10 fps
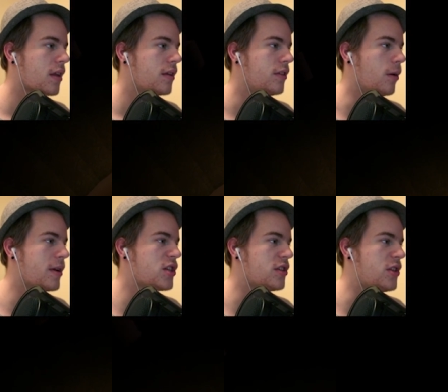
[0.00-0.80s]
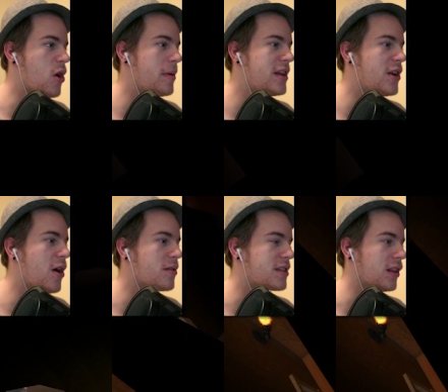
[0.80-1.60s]
Nobody, nobody
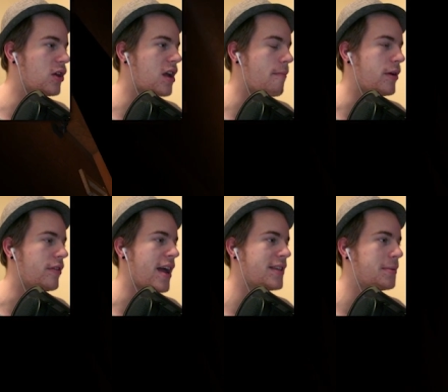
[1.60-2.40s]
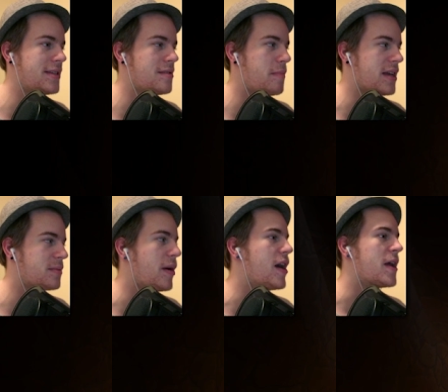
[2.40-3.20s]
knows to look up here, and that's what's the best
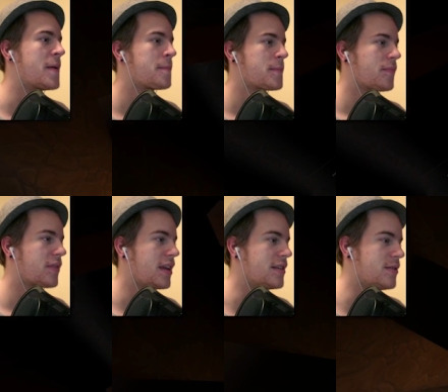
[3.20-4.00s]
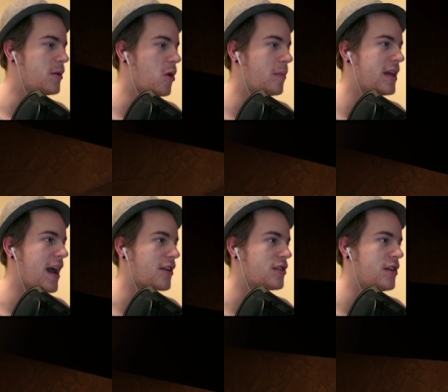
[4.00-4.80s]
part, is nobody
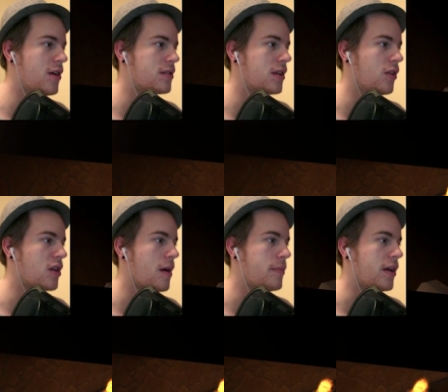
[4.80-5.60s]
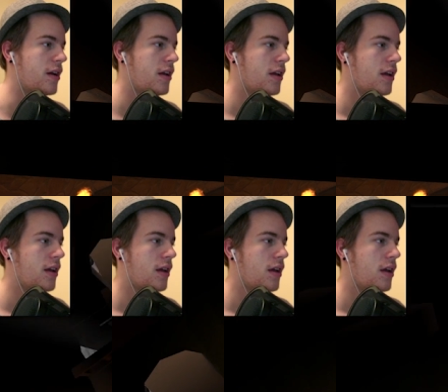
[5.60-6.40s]
actually knows to look up here.
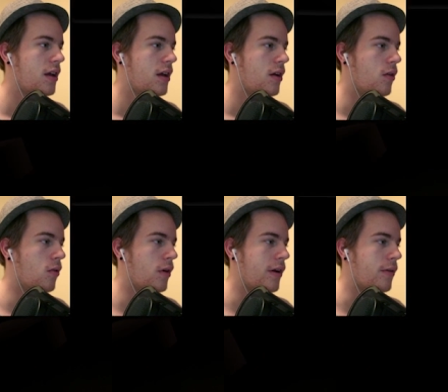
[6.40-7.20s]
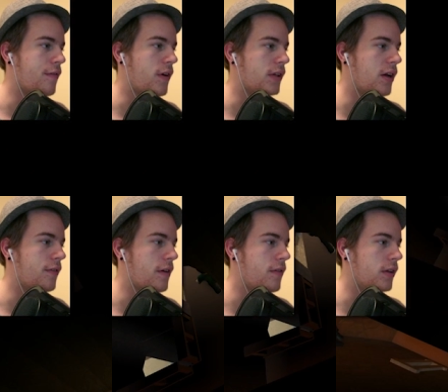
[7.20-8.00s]
Oh, I don't want to fall down.
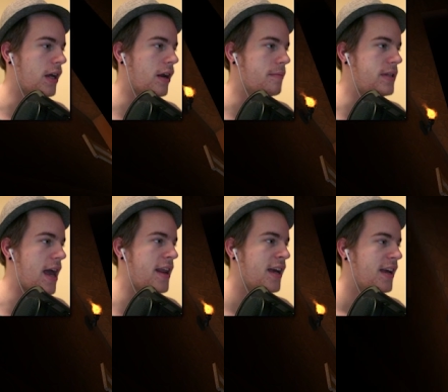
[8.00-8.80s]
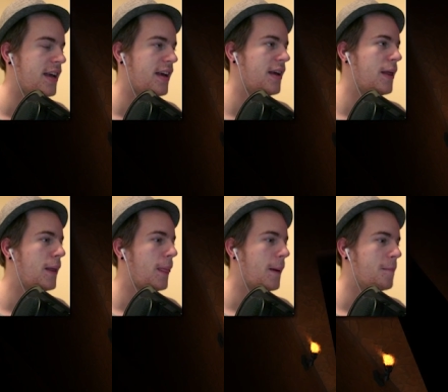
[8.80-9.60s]
If I fall down, I'm dead.
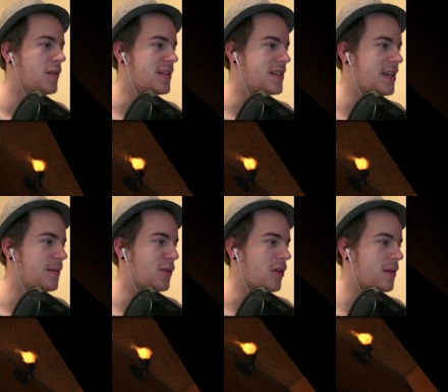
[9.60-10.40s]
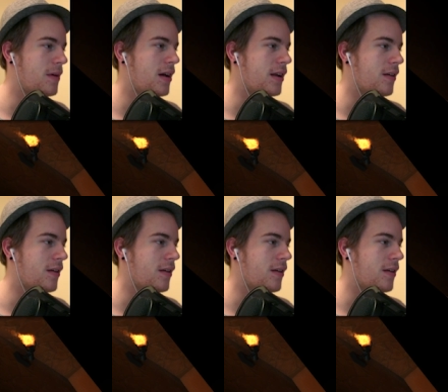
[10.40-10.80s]
Let's see, bro. Come on.